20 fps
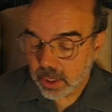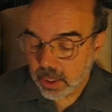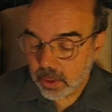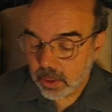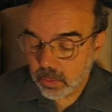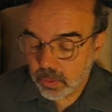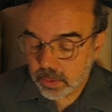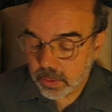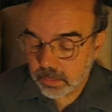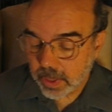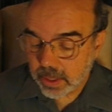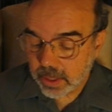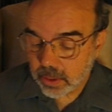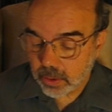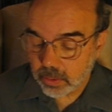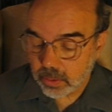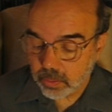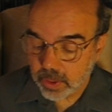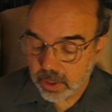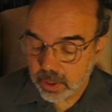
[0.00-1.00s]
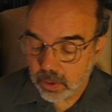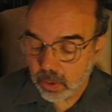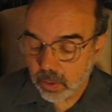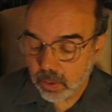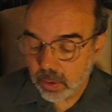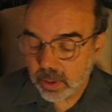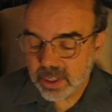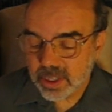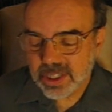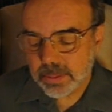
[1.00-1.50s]
he would make her
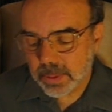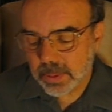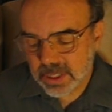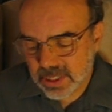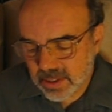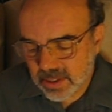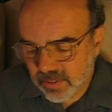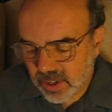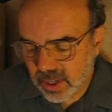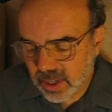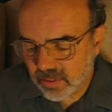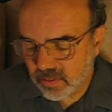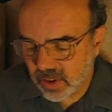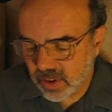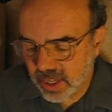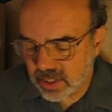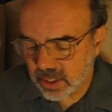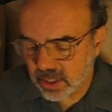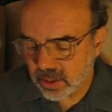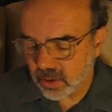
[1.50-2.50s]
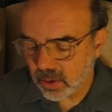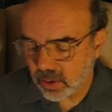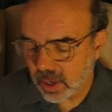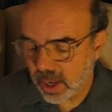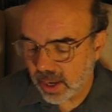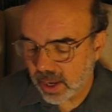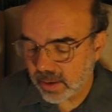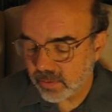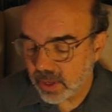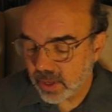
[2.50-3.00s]
recall a specific event in her
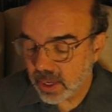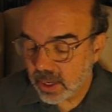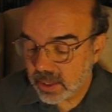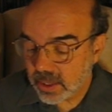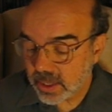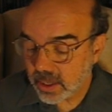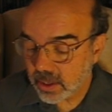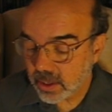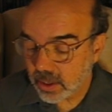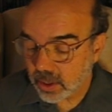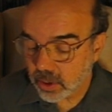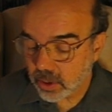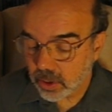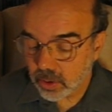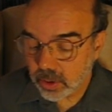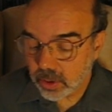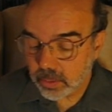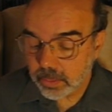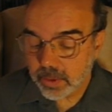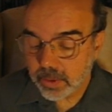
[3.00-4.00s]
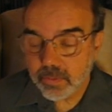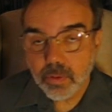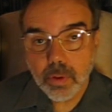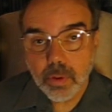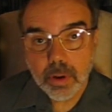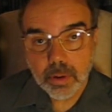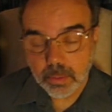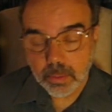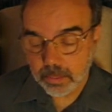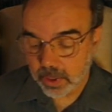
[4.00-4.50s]
life that had occurred
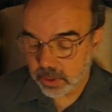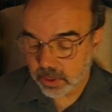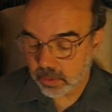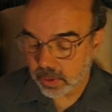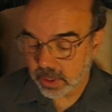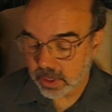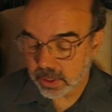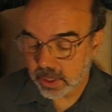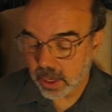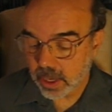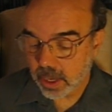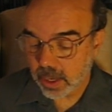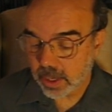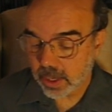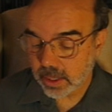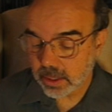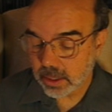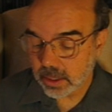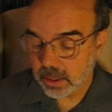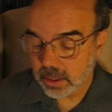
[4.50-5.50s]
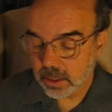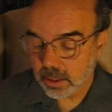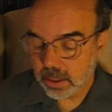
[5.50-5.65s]
before her mother had died.